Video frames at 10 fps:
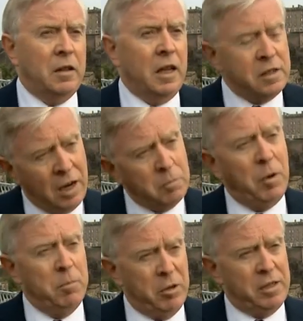That's not
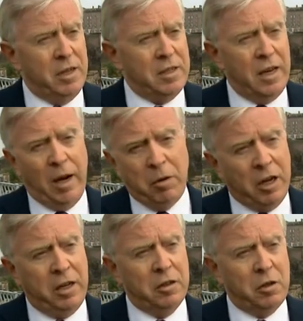my business, and I'm
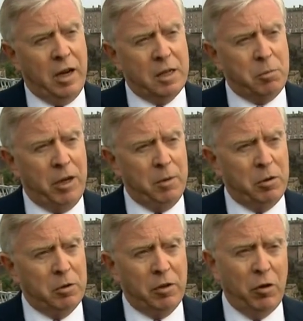not here to ask
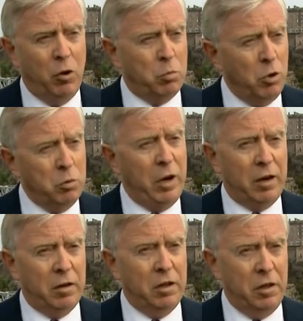people to vote one
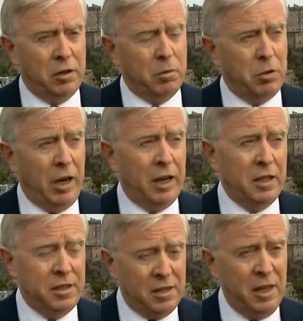way or another, but I
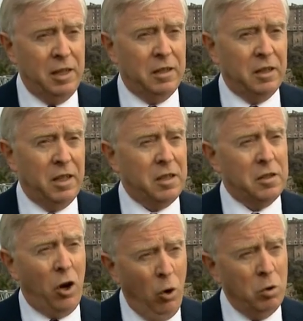concede that this
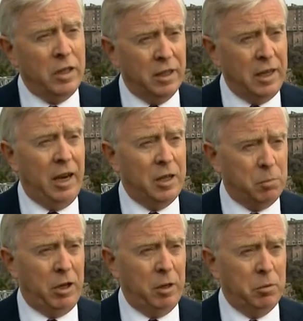is wholly
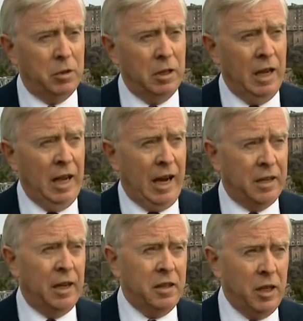engaged people,
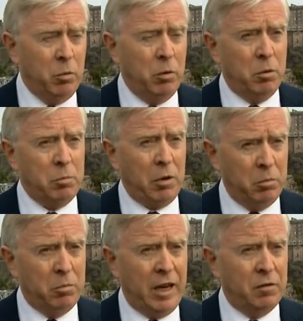and I think we will
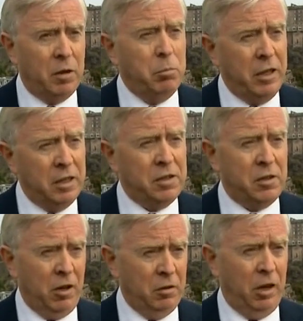probably have the biggest
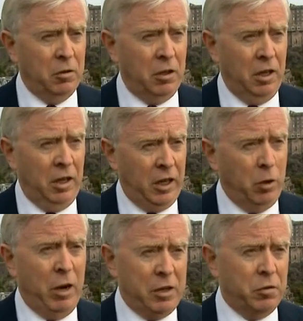turnout in
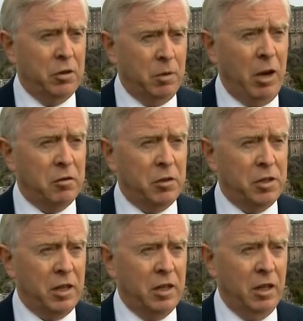a Western
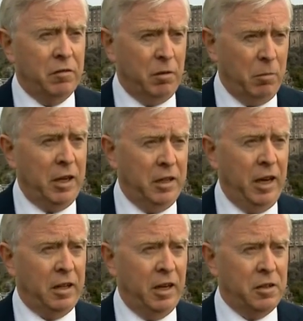democracy for many
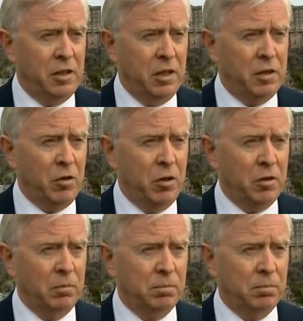decades in this vote.